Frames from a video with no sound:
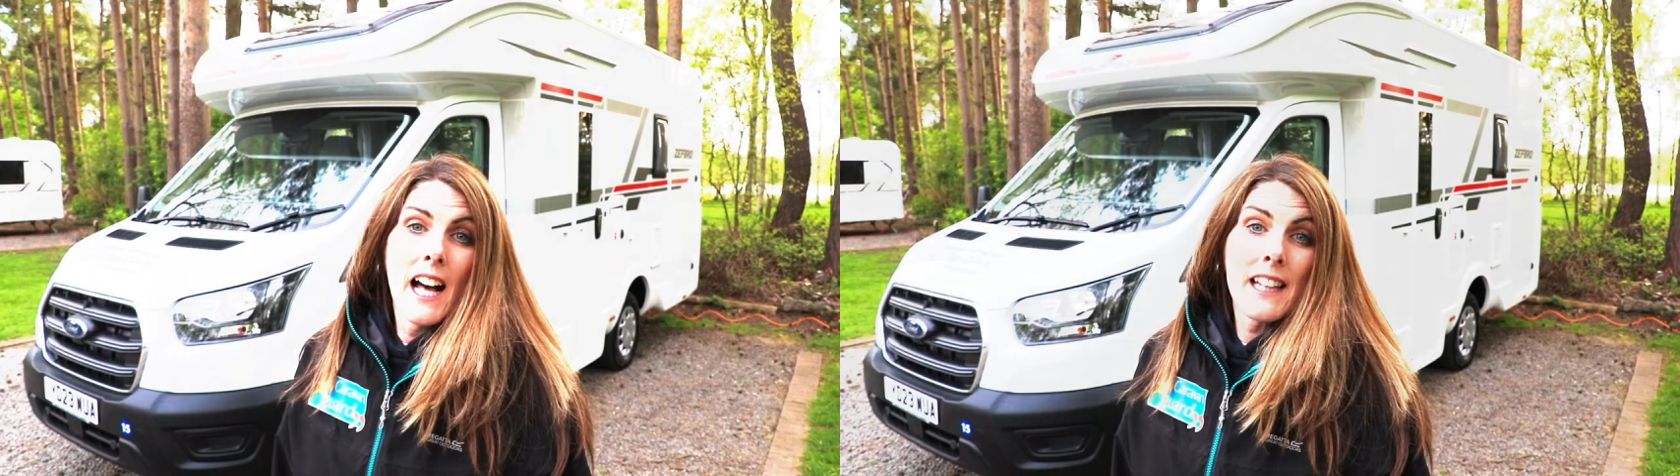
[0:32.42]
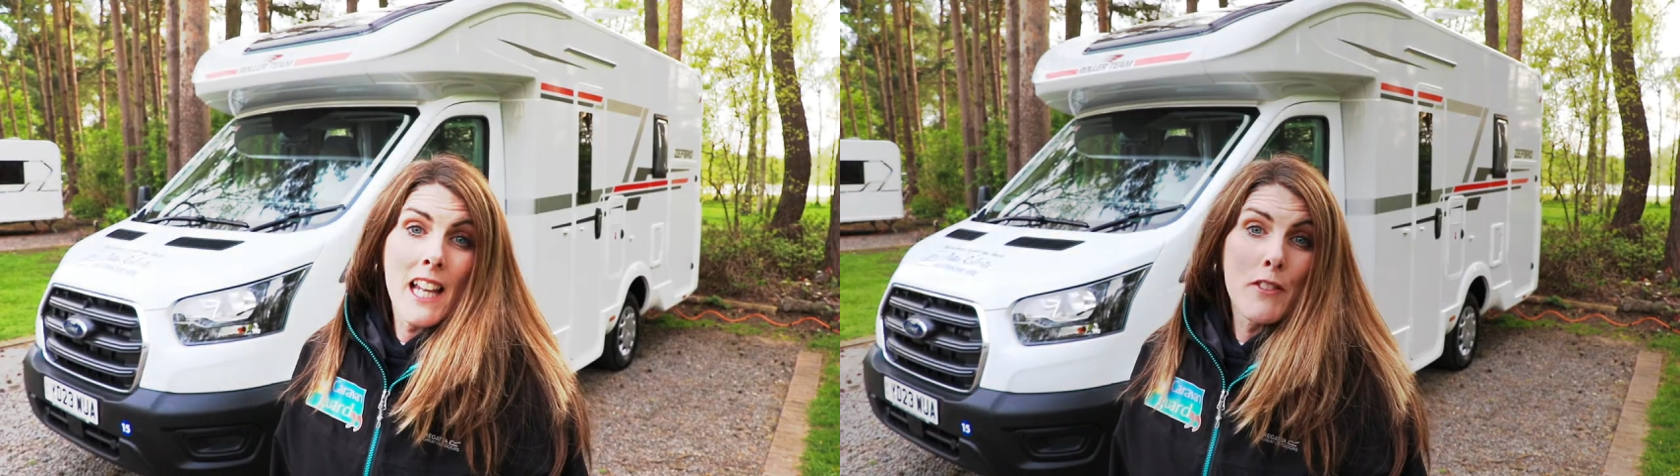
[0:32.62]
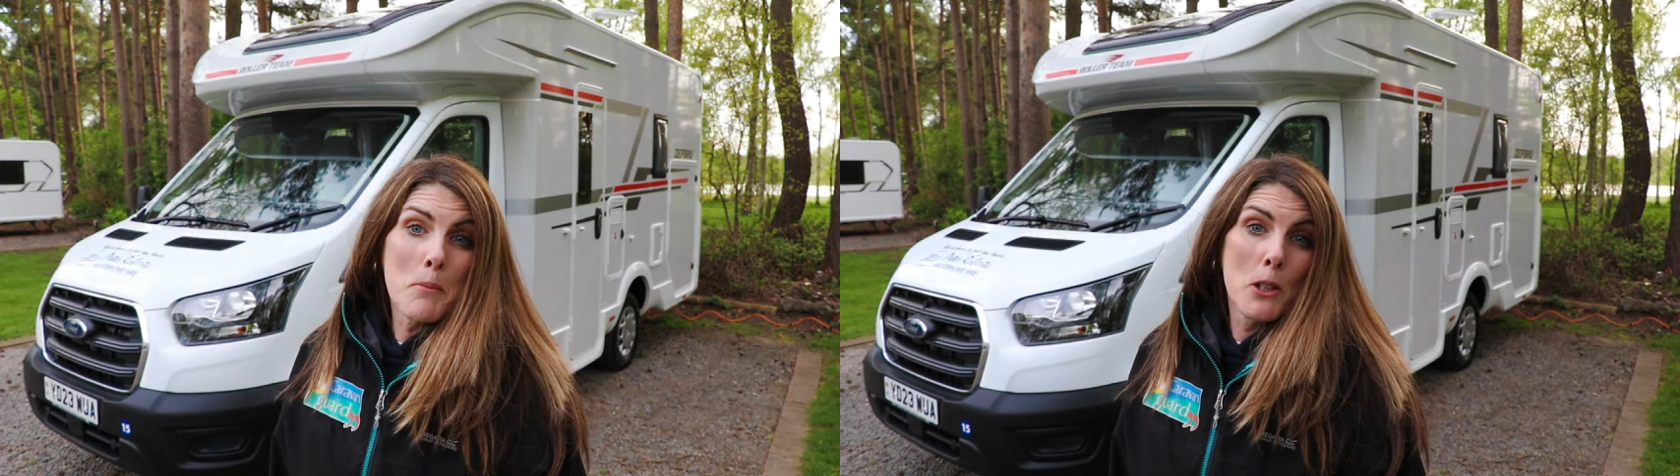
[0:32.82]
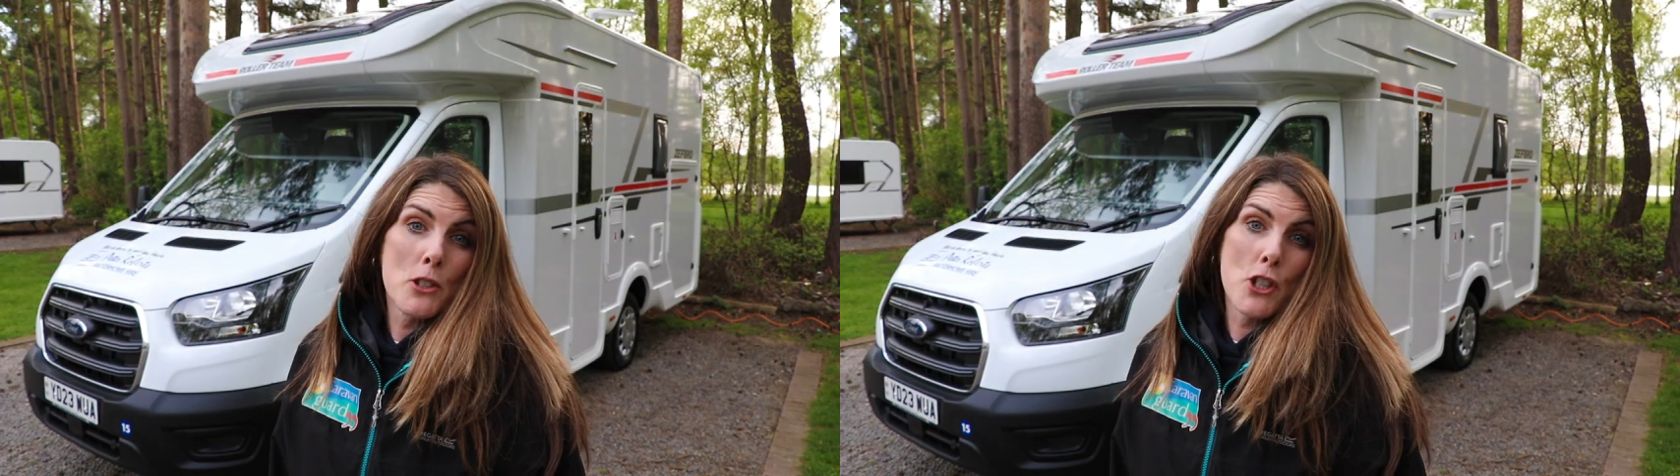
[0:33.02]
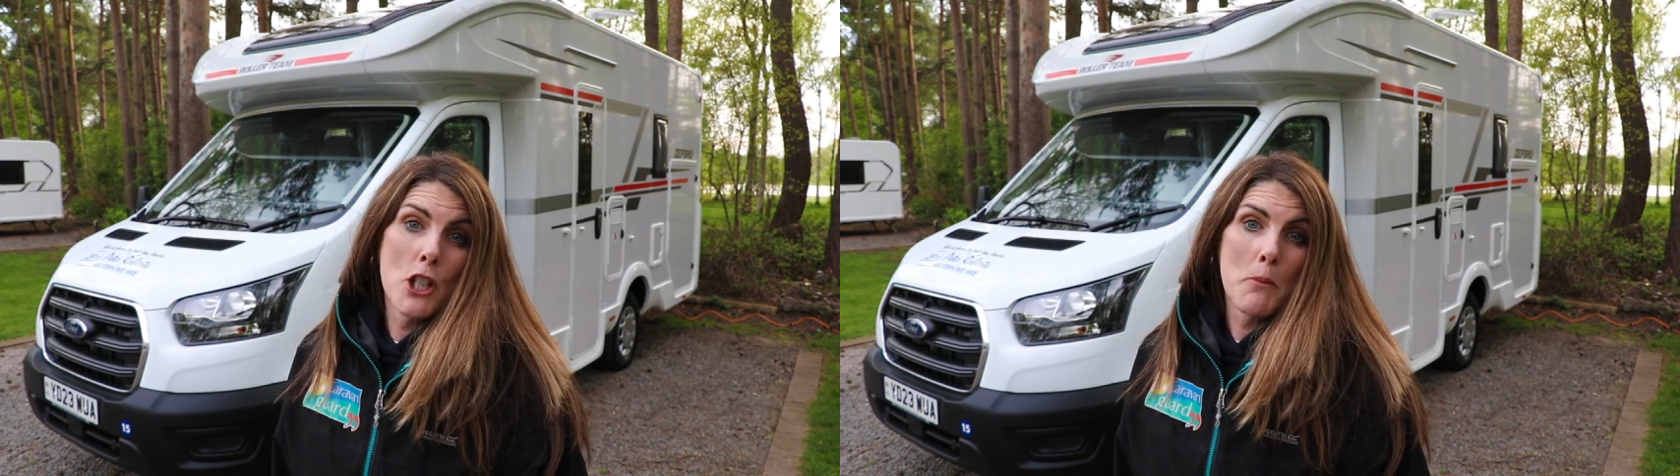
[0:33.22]
A level
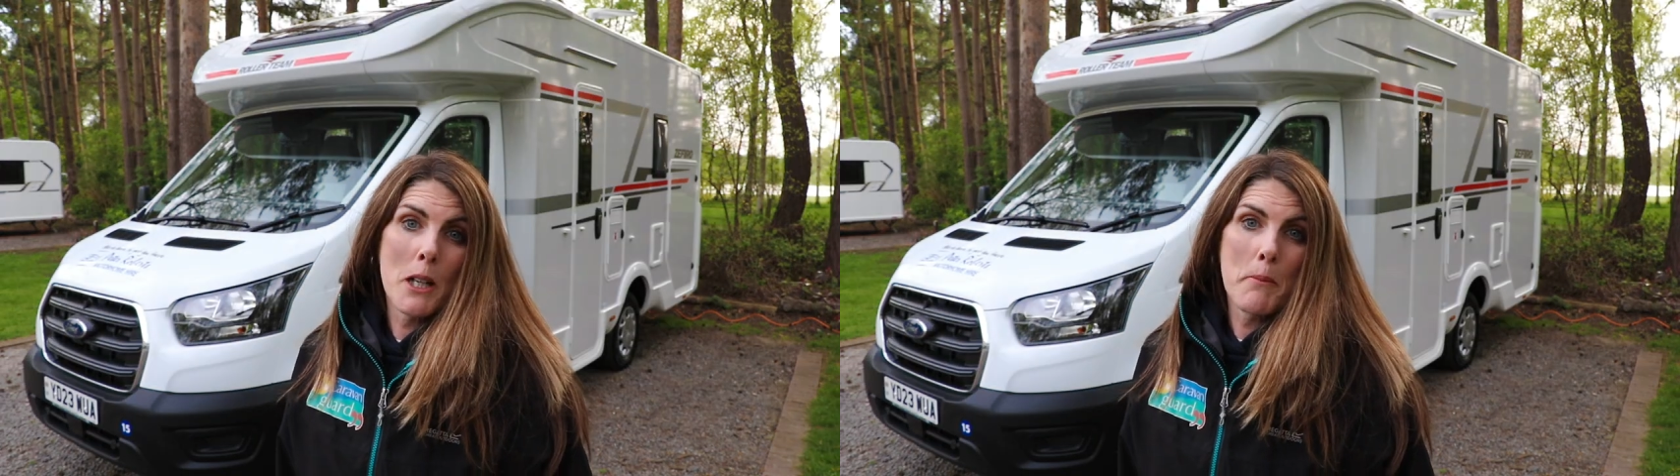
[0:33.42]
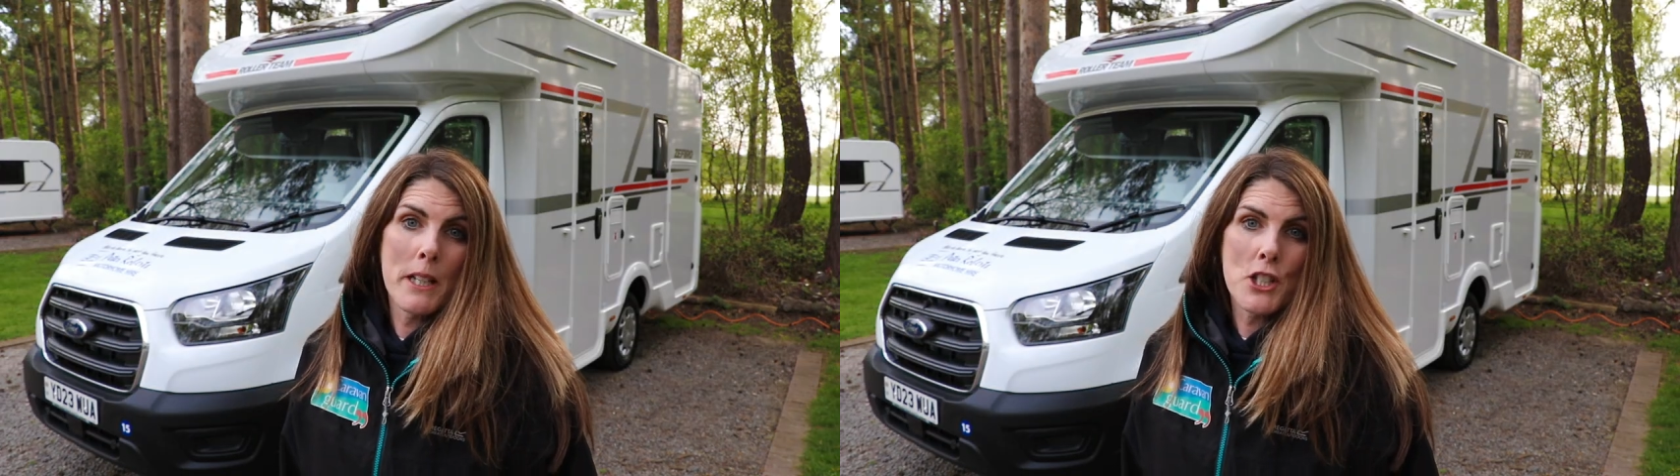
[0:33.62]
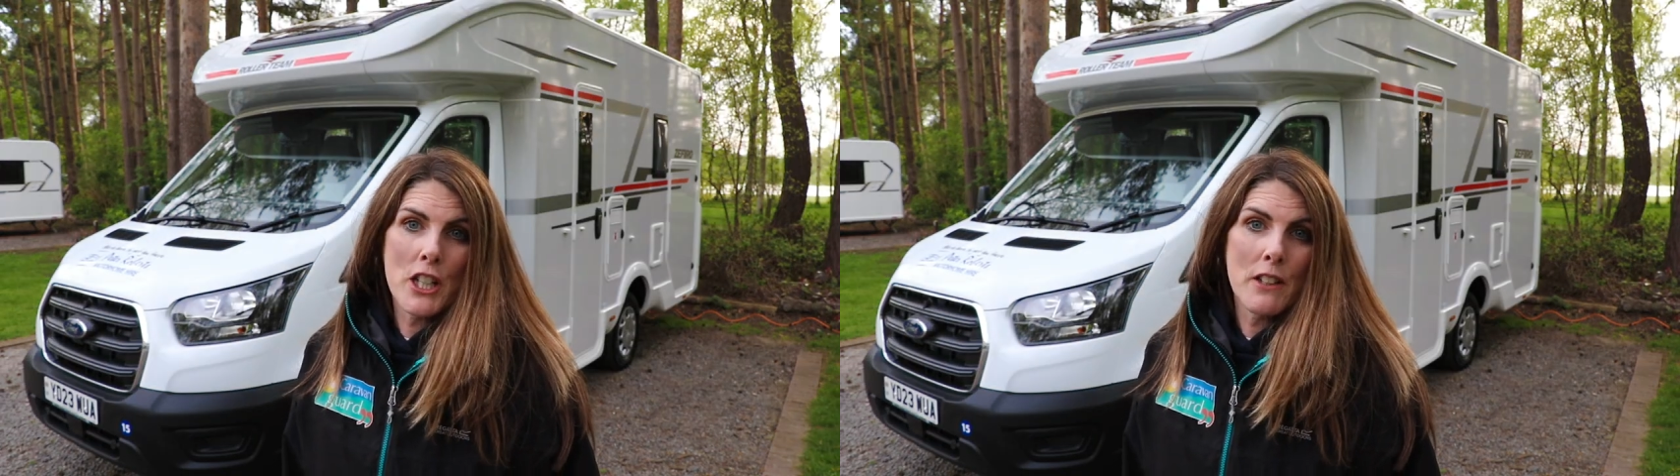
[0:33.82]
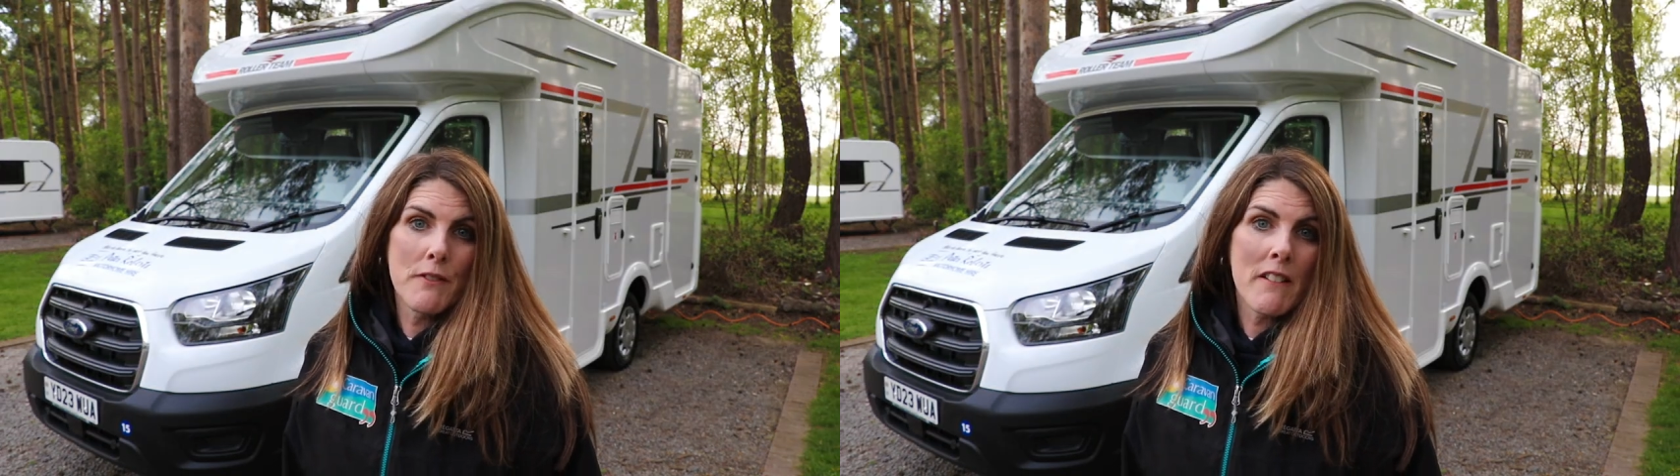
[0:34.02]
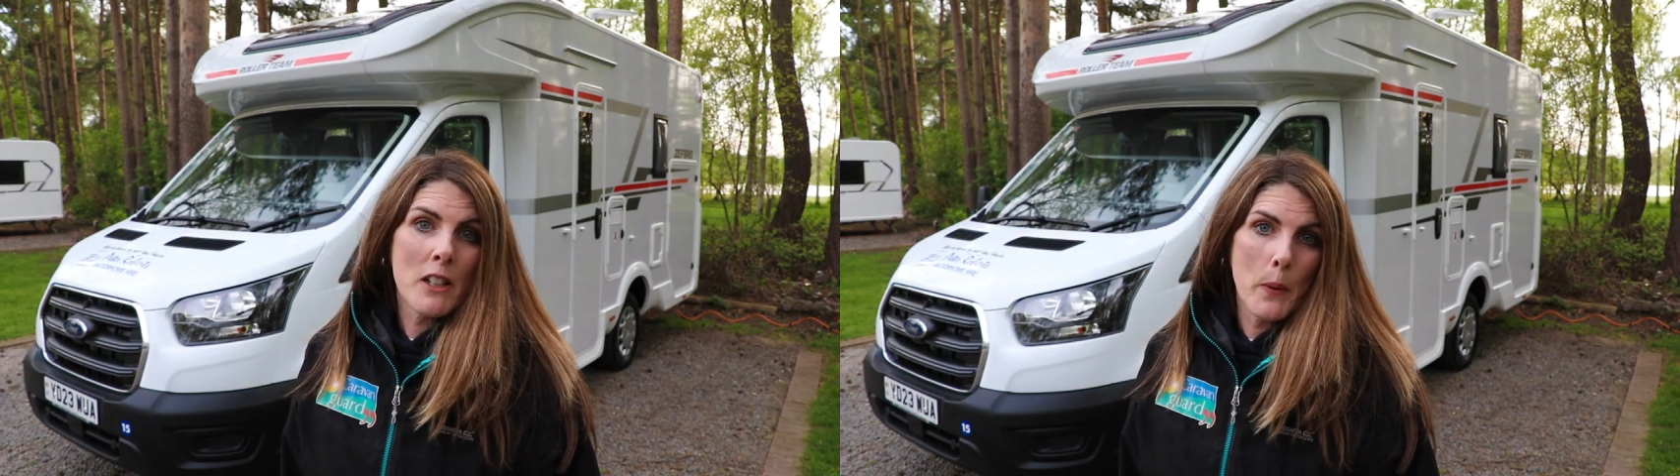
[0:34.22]
motorhome can be achieved
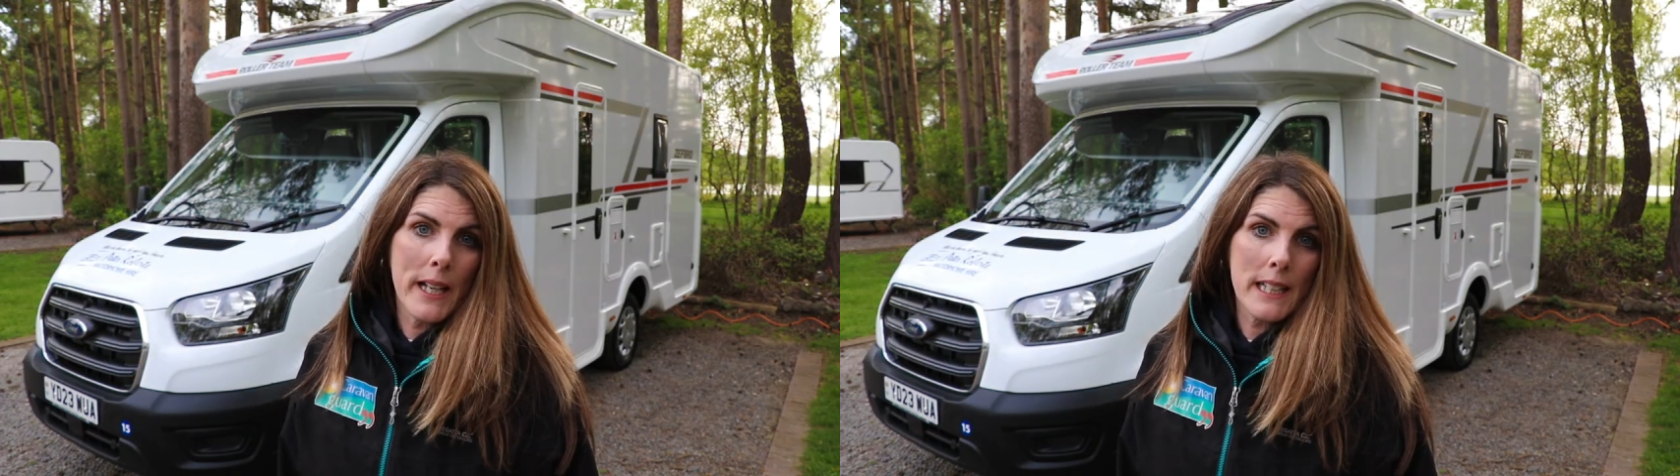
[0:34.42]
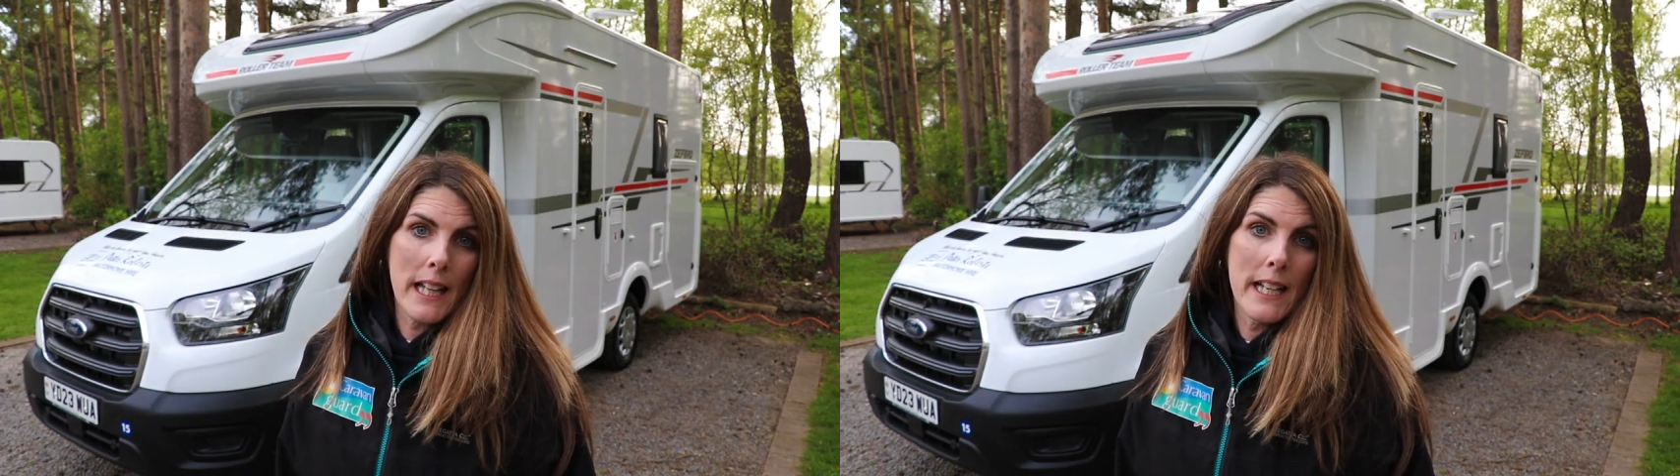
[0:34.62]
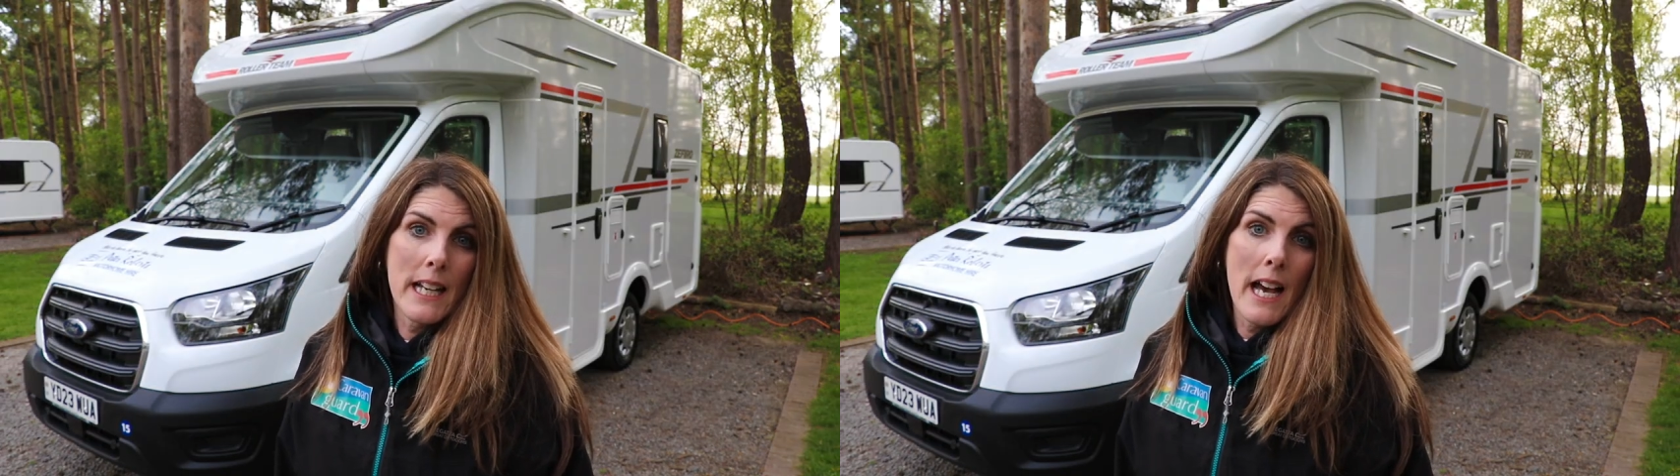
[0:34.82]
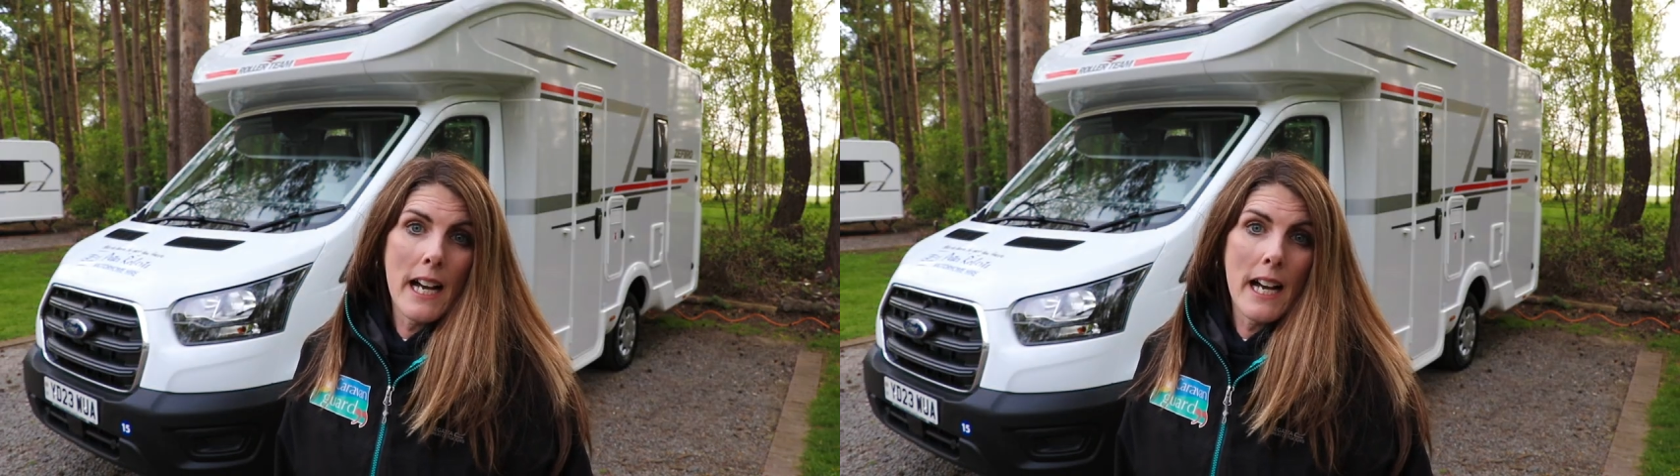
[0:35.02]
very quickly